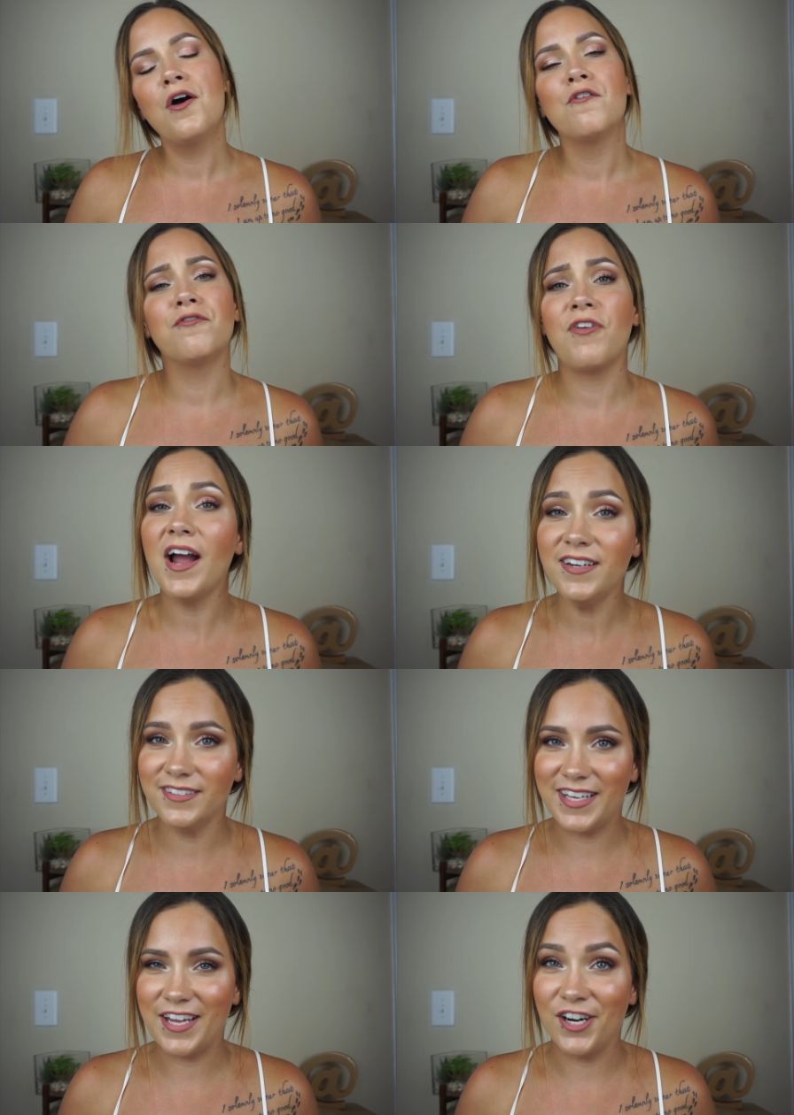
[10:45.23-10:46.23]

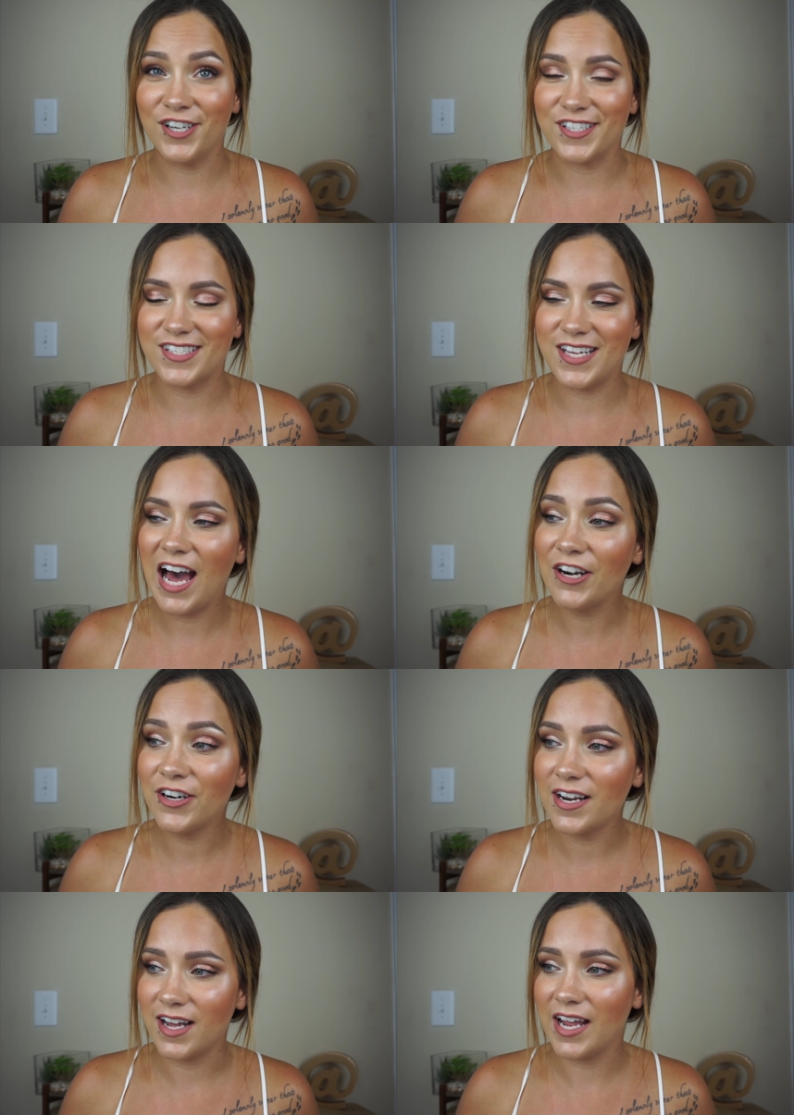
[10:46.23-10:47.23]
Finally, on
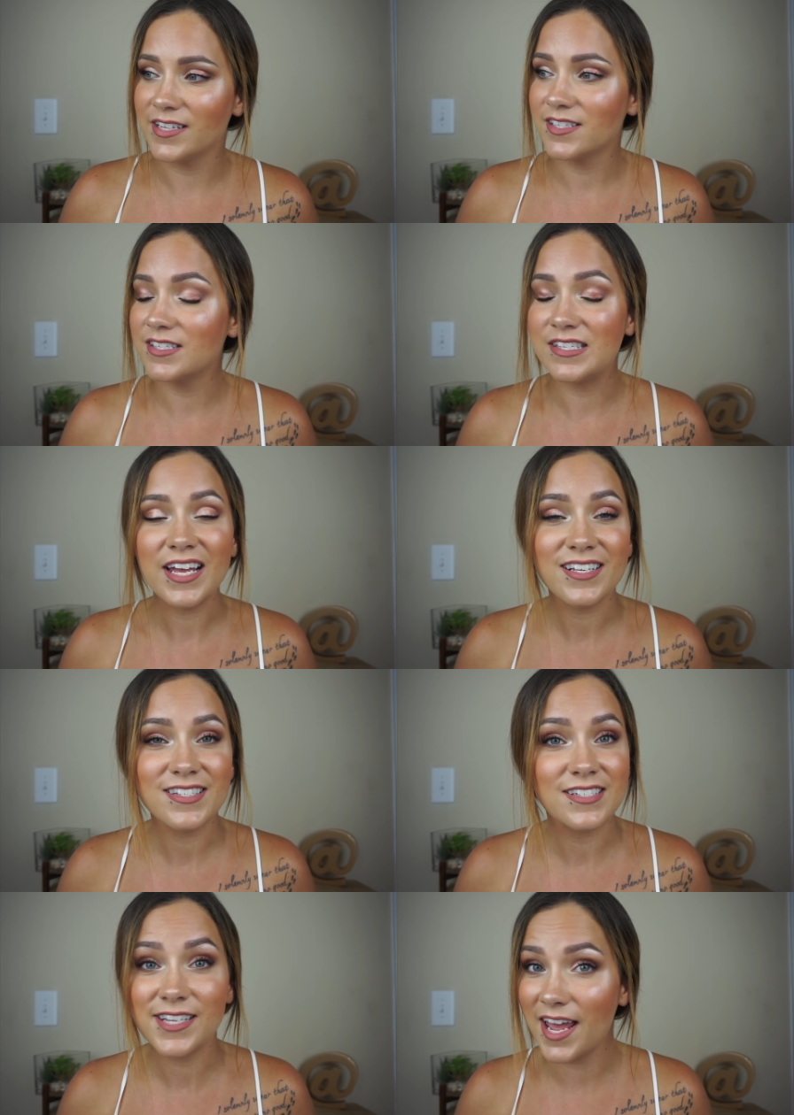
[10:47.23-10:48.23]
Saturday night,
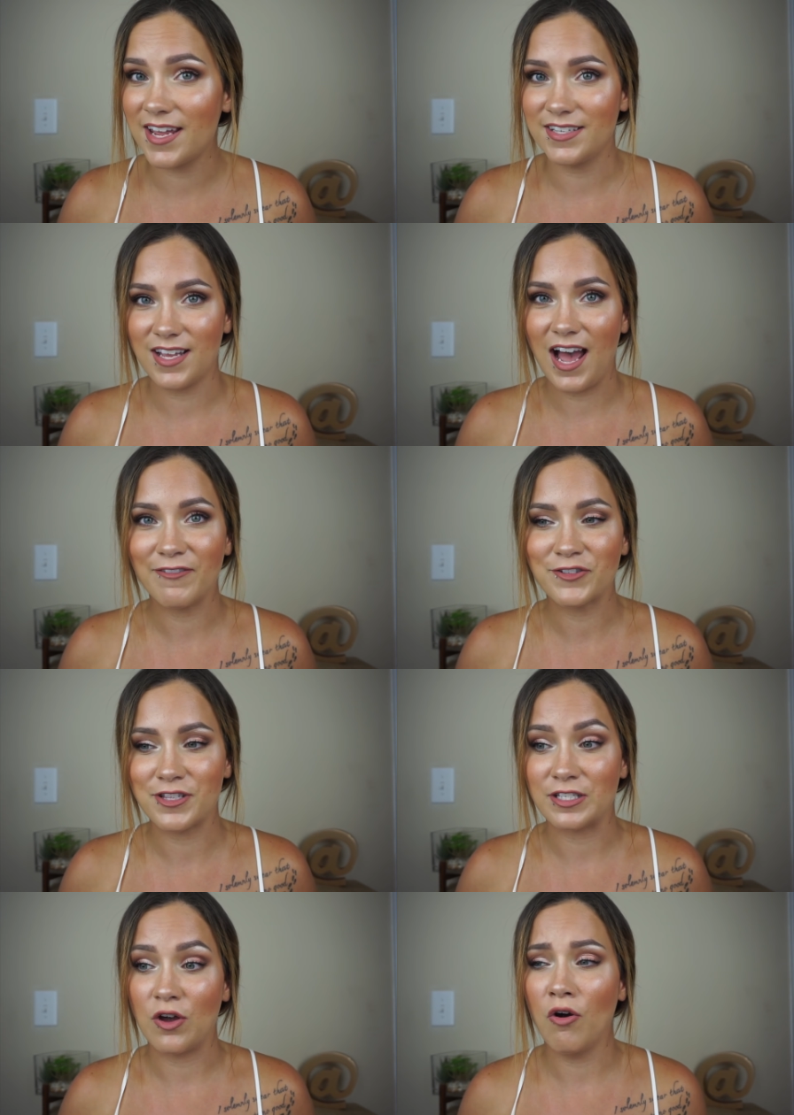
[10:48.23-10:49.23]
six days after
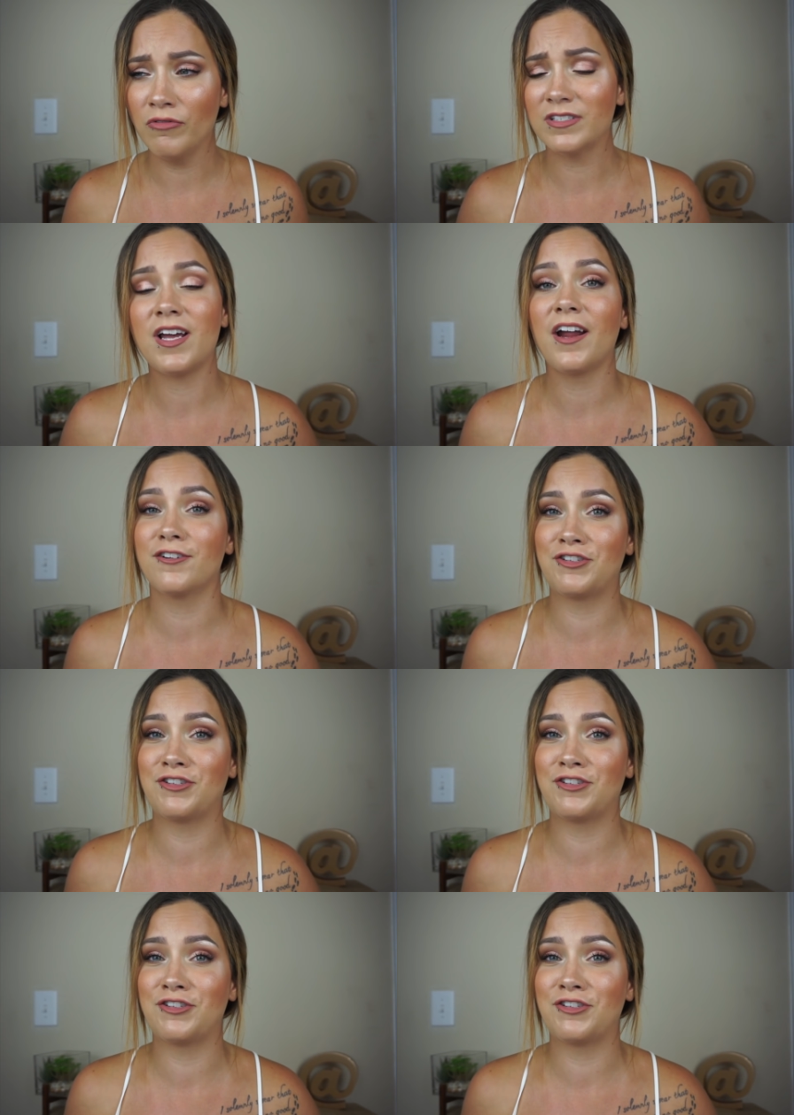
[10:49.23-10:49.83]
this whole entire